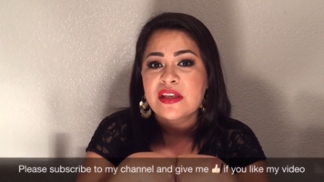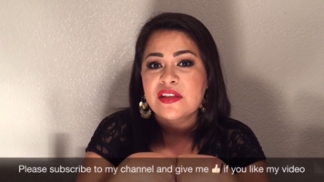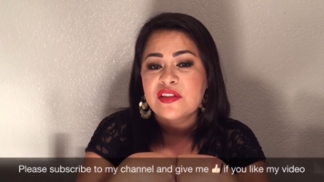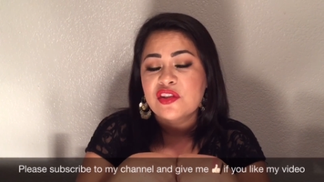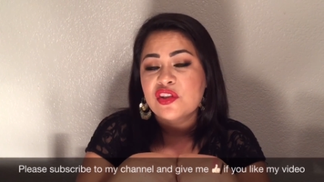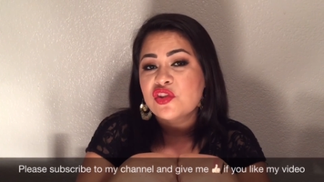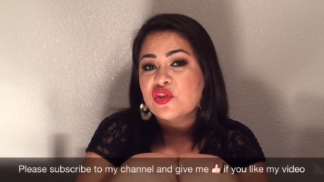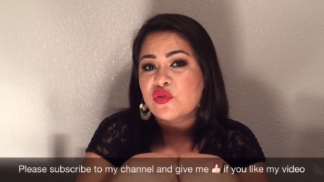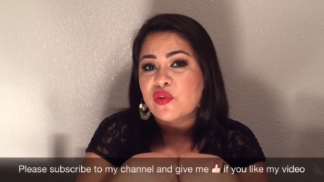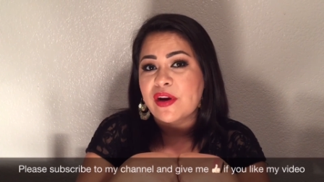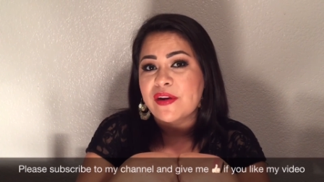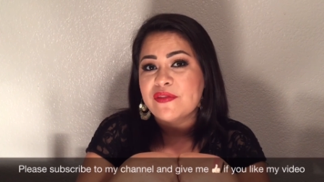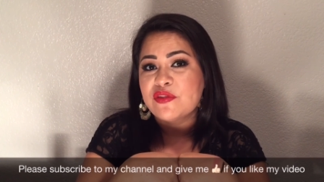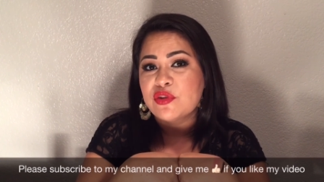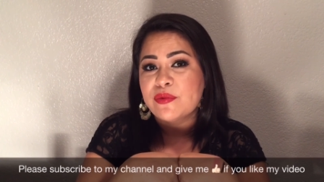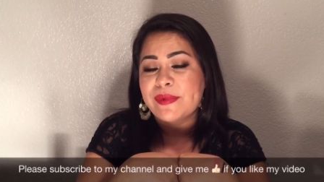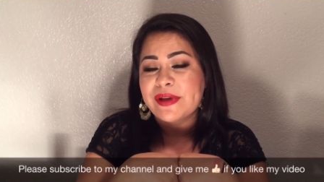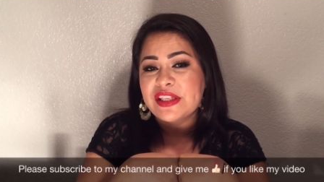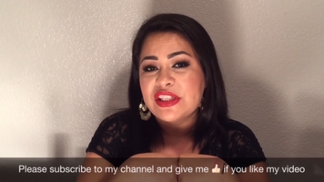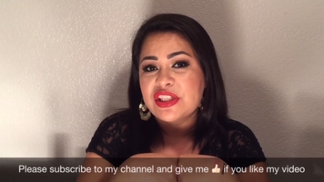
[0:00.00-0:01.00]
subscribe
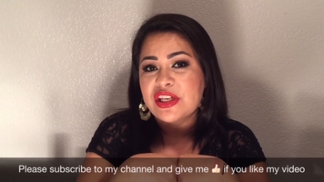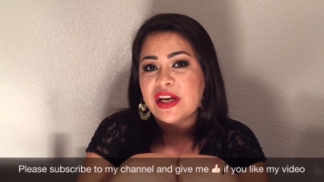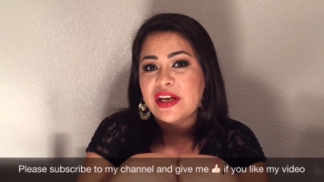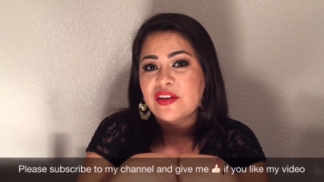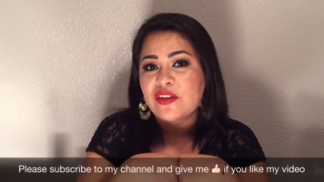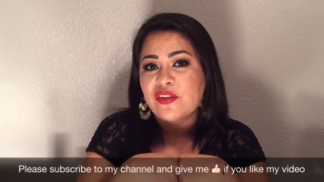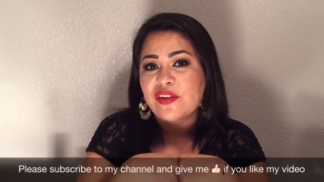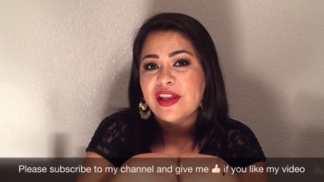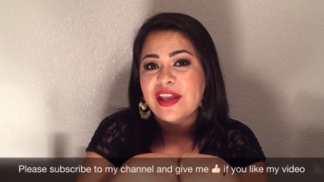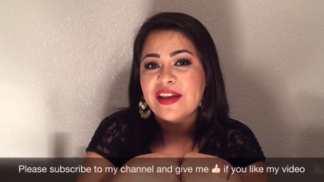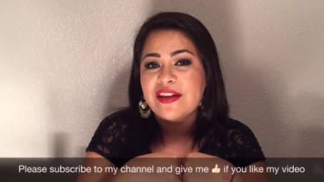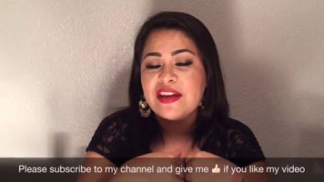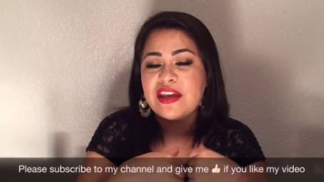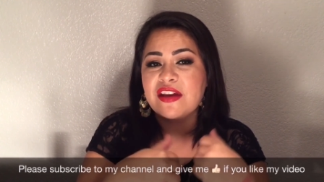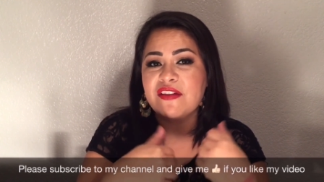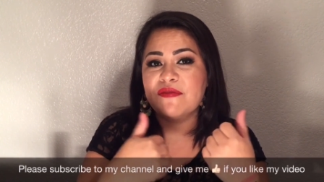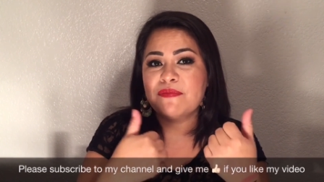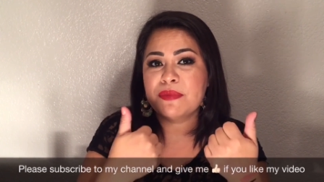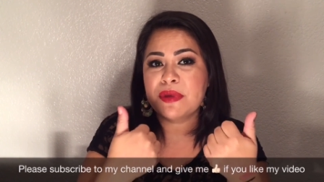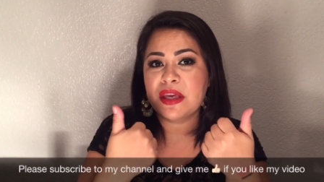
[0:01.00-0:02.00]
to my channel and
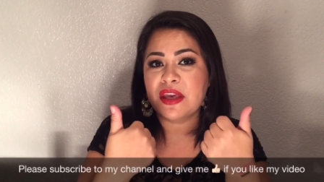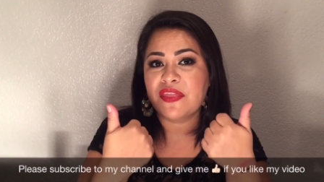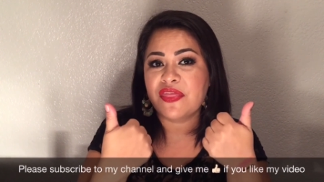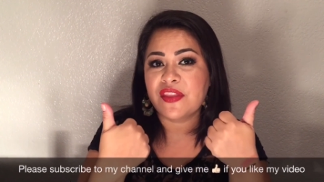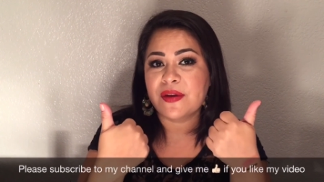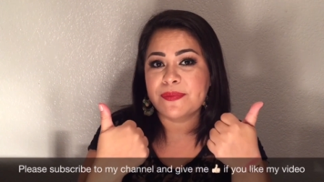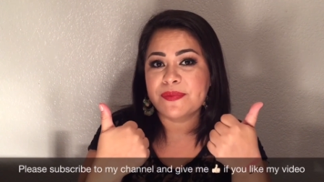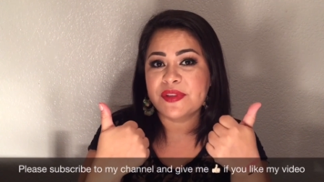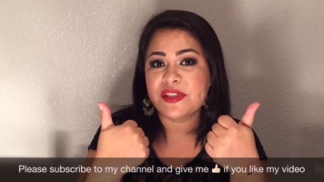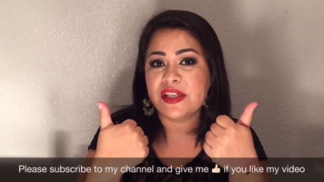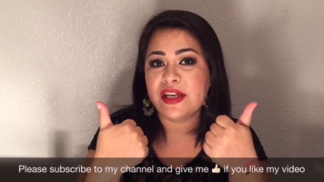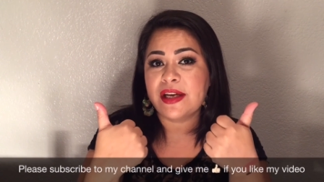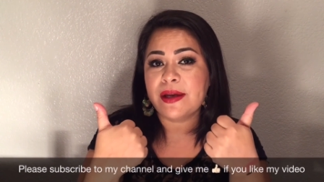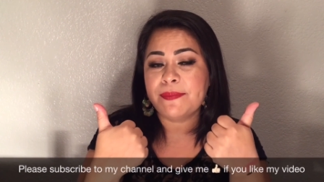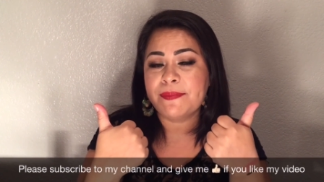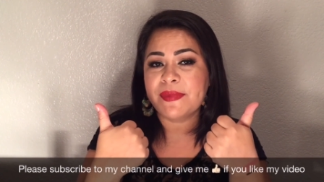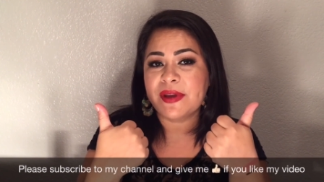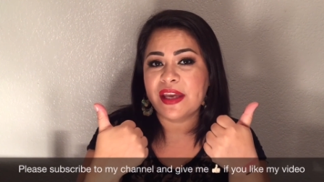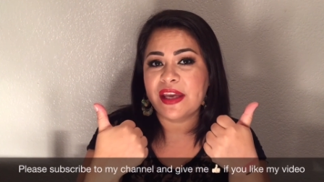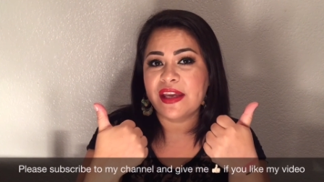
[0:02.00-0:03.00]
give me a thumbs
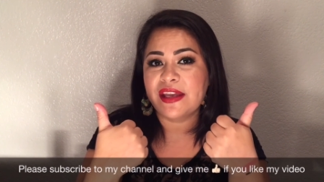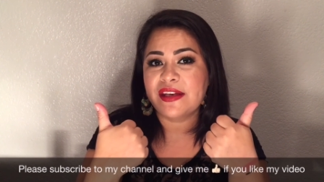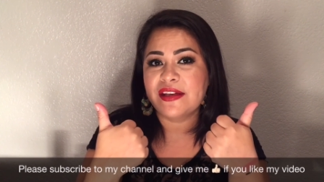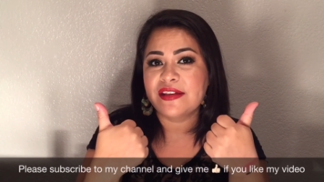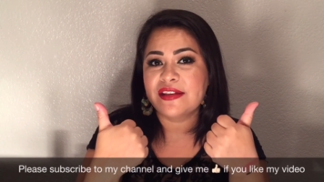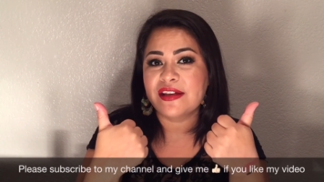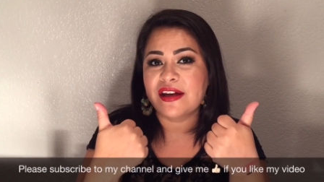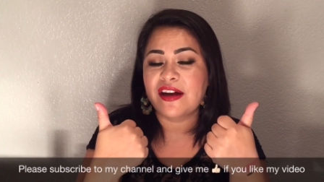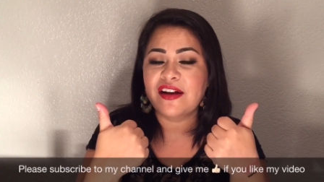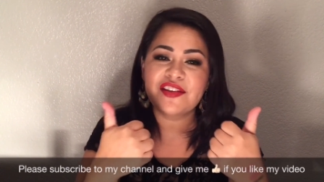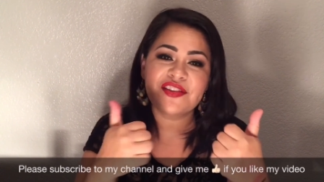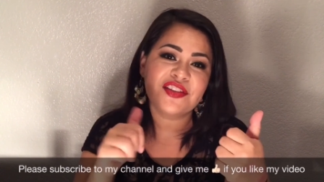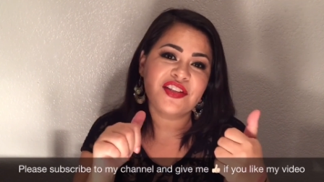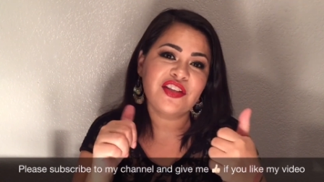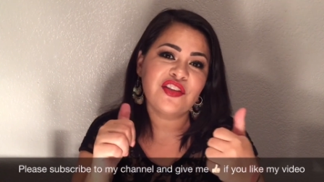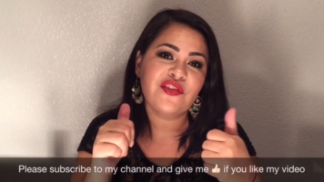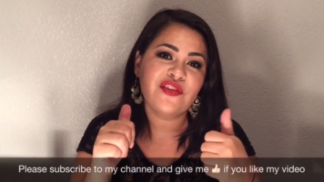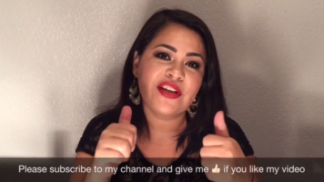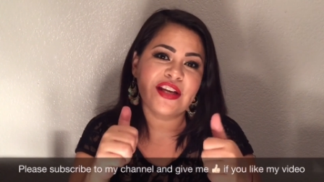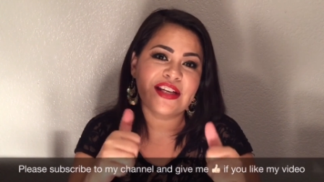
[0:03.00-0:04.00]
up. And I'll
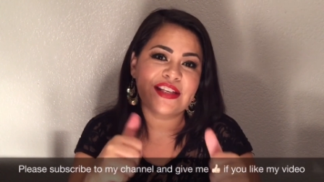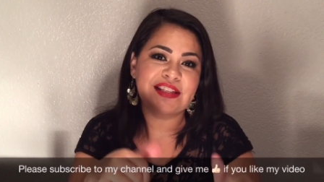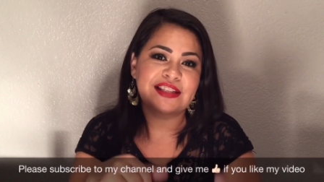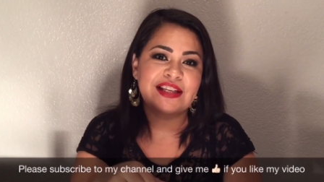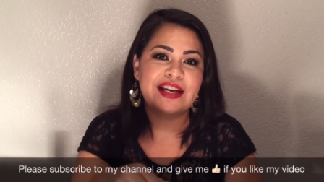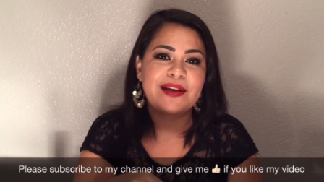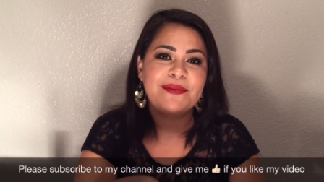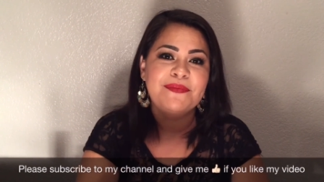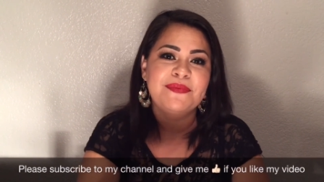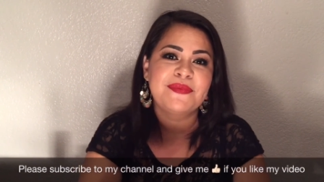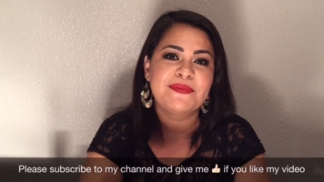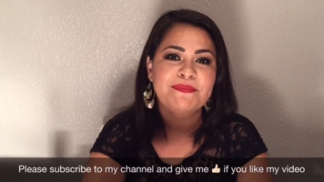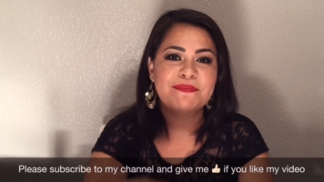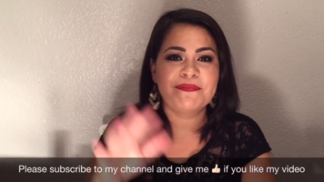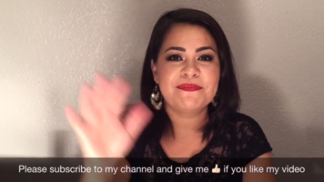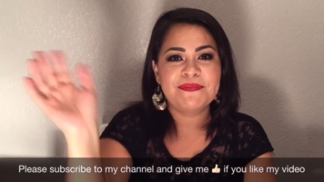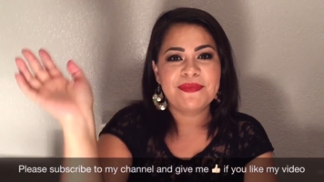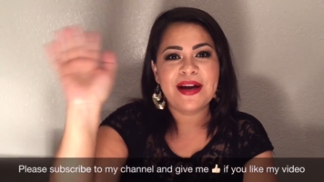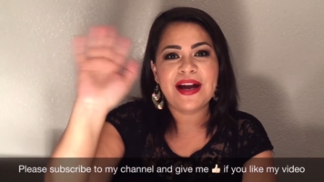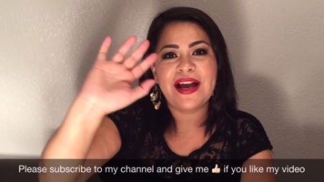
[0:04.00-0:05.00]
see you next time.
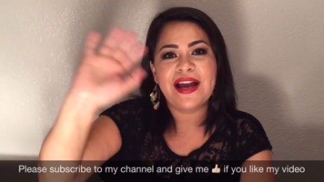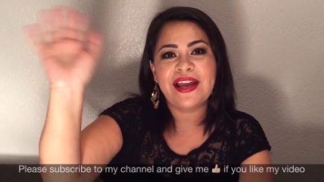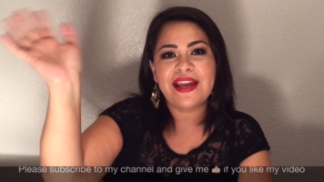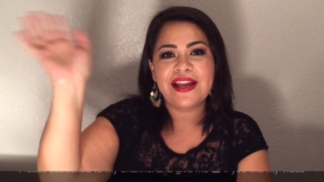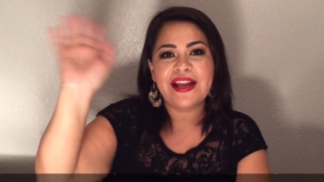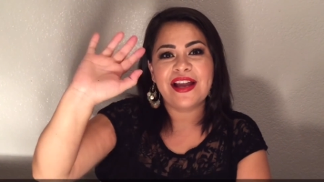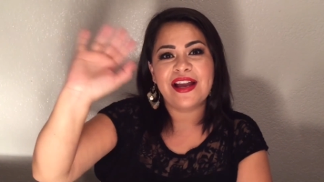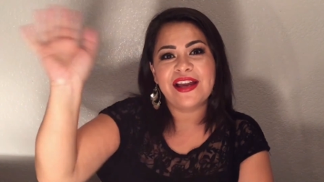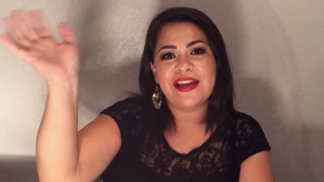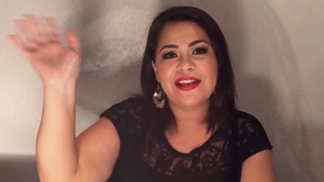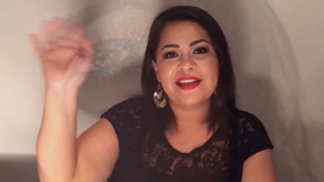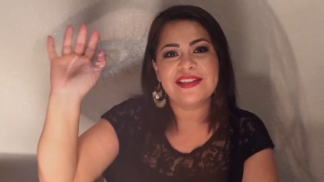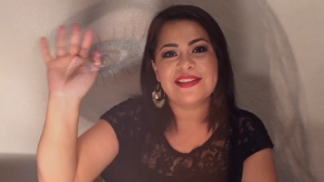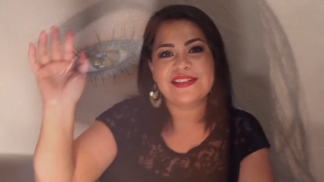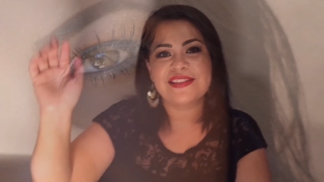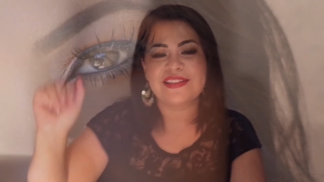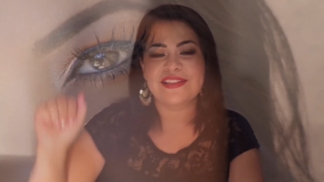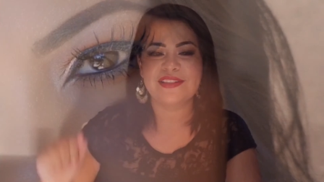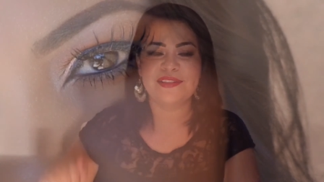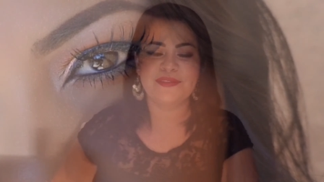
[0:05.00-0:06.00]
Bye, guys.